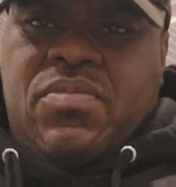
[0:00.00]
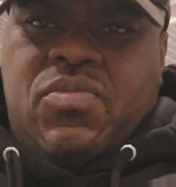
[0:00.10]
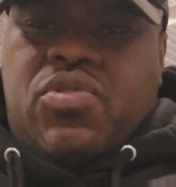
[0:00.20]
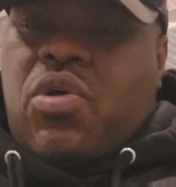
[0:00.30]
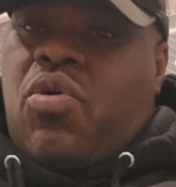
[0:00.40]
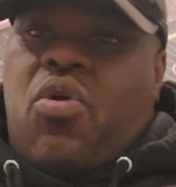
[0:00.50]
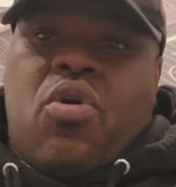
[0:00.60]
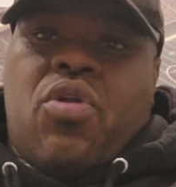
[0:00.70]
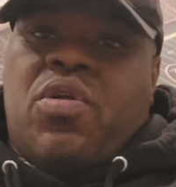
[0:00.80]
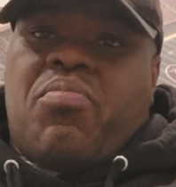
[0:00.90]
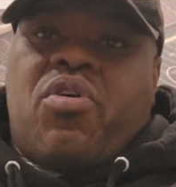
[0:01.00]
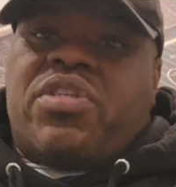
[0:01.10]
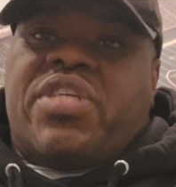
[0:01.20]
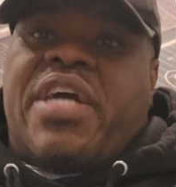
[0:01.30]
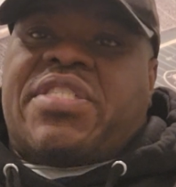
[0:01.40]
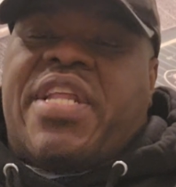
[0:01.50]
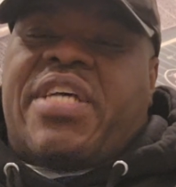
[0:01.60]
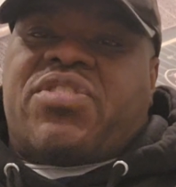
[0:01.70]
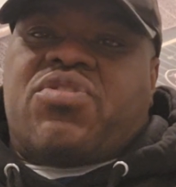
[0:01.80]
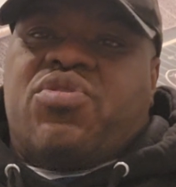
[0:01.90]
So all Lamar Jackson
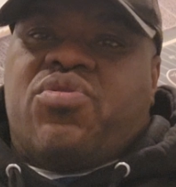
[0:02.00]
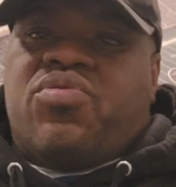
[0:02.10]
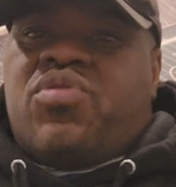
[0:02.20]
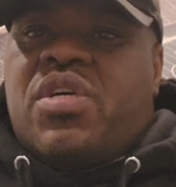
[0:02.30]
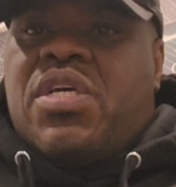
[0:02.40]
has to do